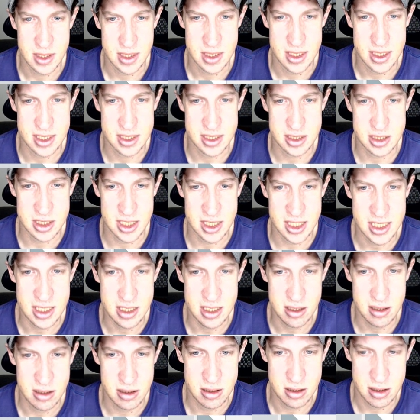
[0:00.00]
inside.
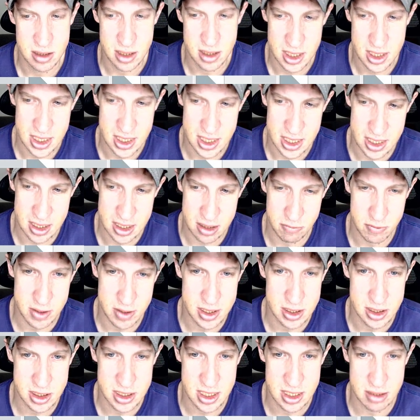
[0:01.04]
And we
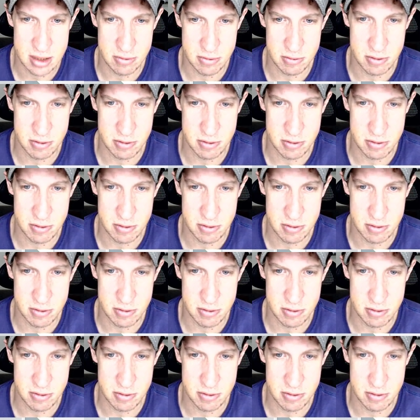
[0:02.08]
can say that we